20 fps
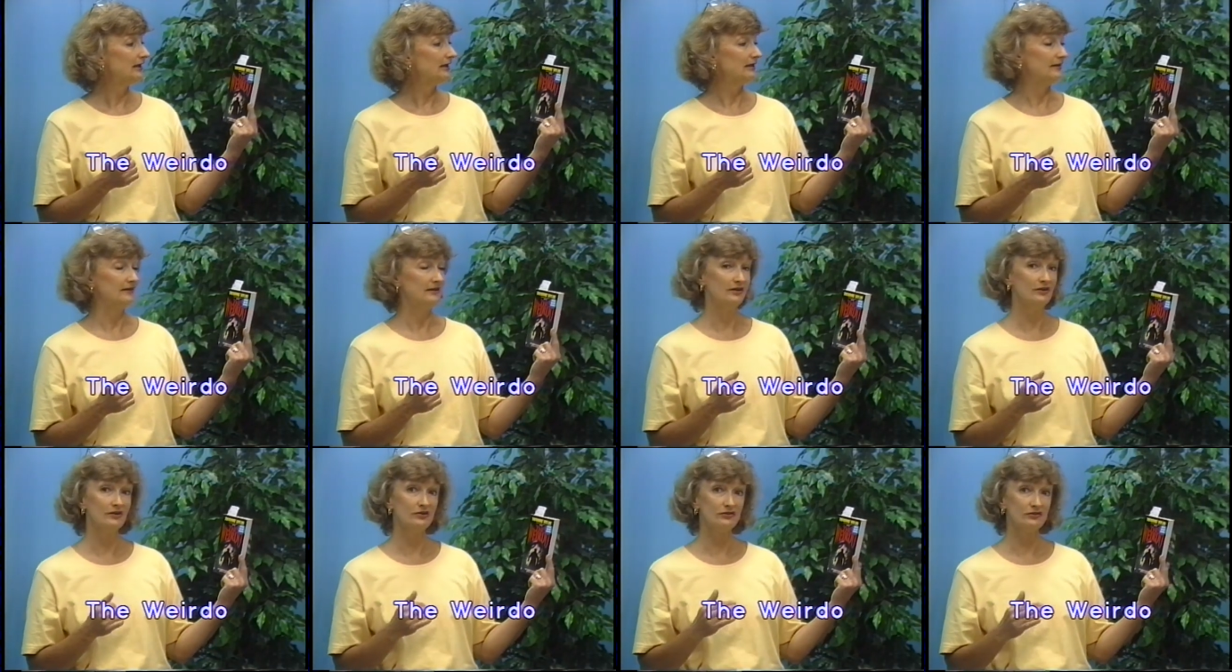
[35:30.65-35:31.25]
And
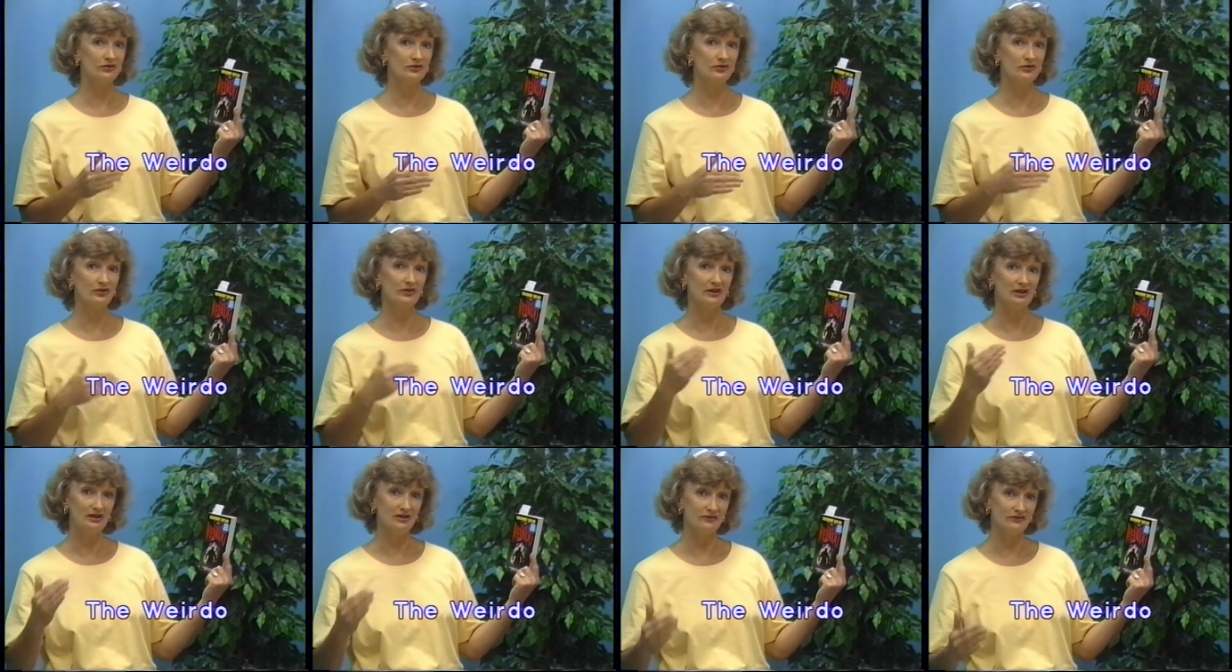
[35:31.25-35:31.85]
then there's a girl
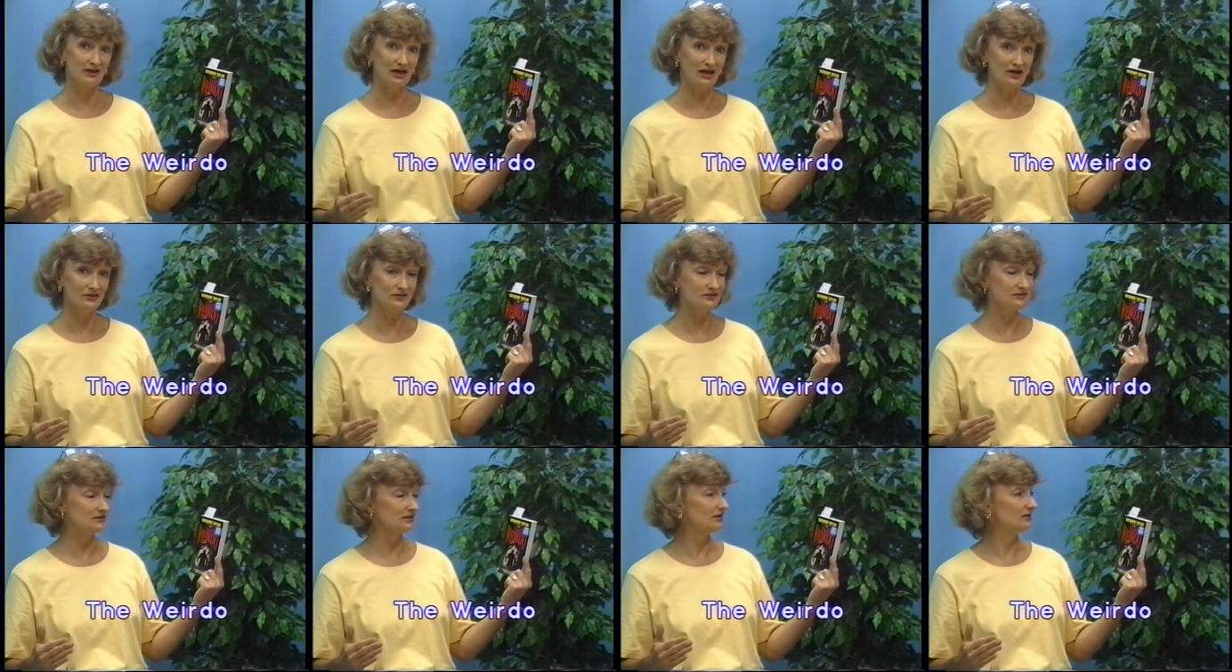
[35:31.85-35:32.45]
that lives
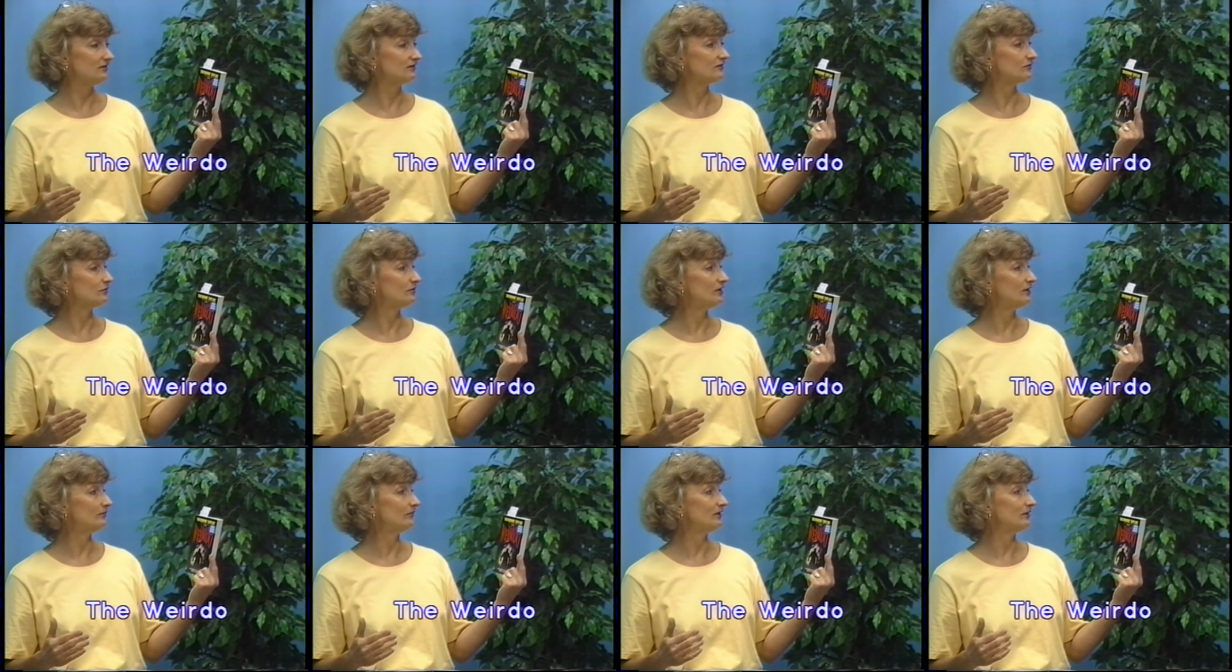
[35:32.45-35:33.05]
outside the
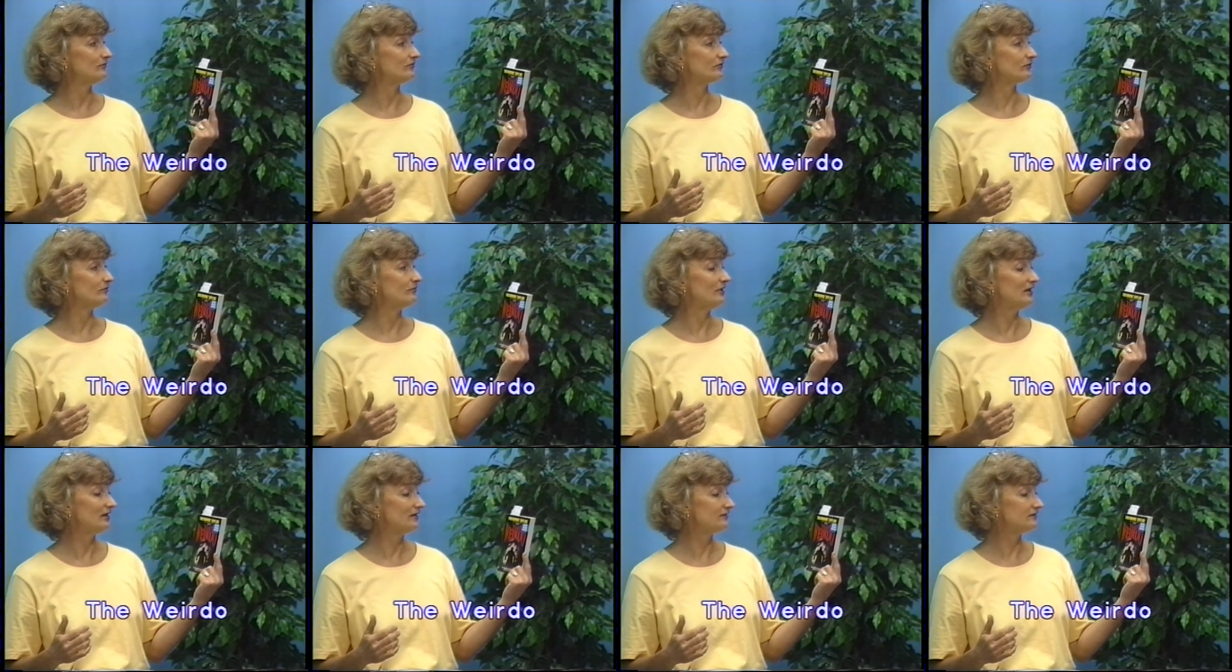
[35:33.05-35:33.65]
swamp named
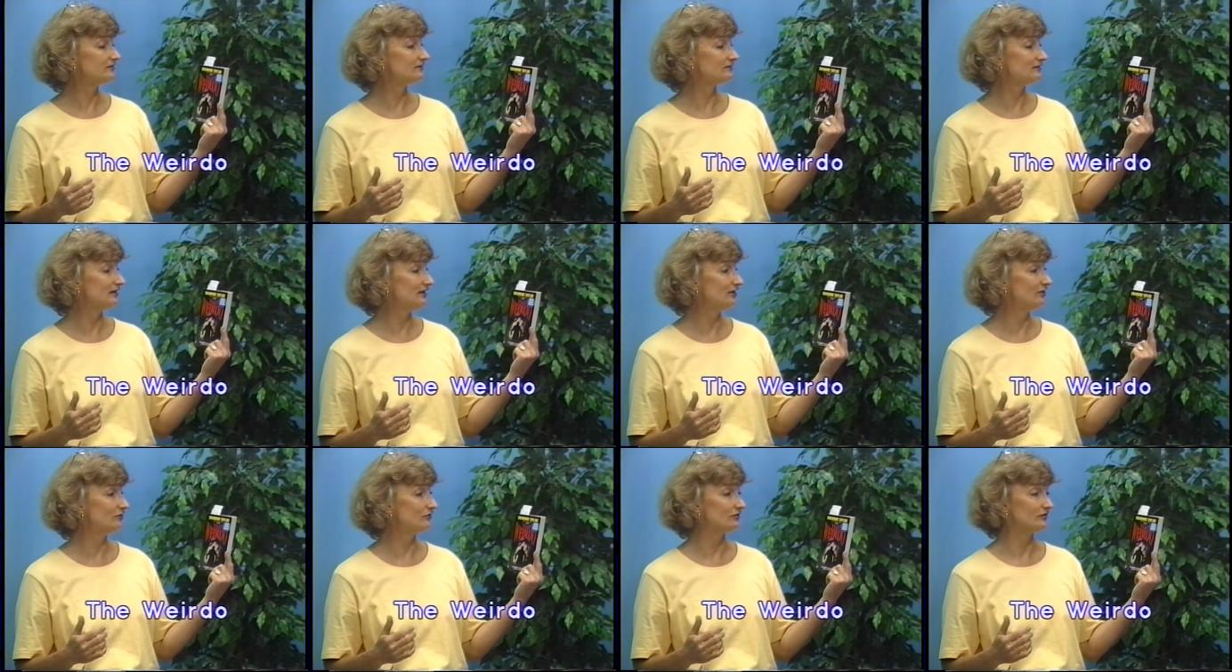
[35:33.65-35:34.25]
Samantha
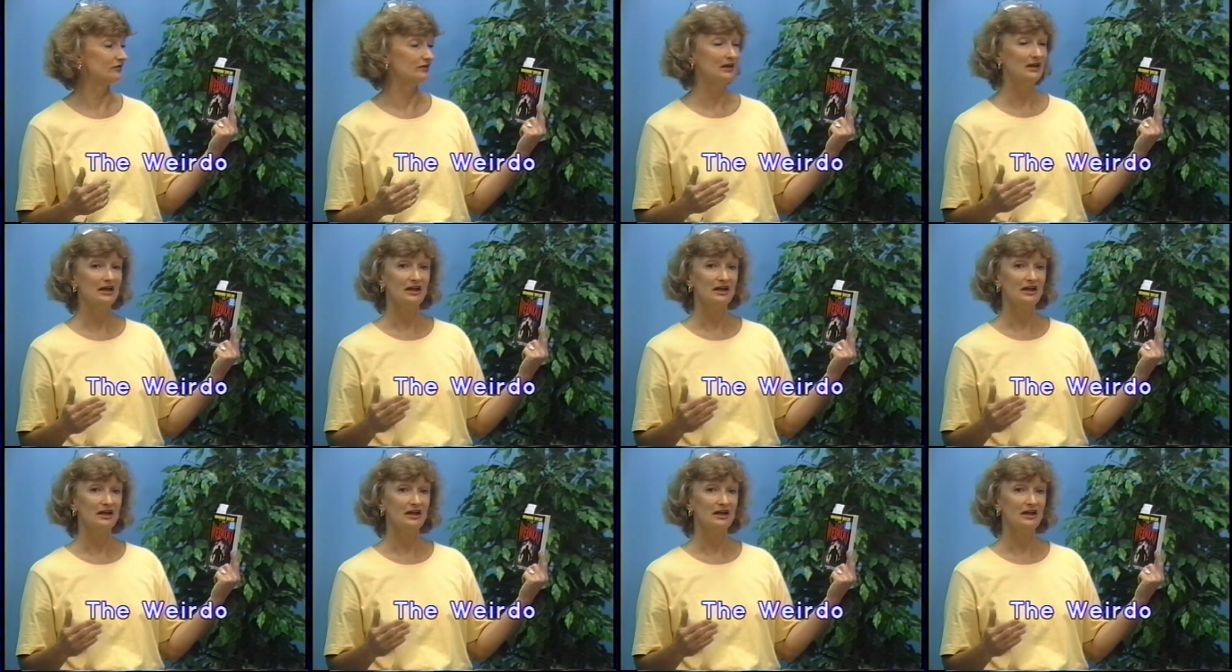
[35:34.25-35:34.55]
Sanders.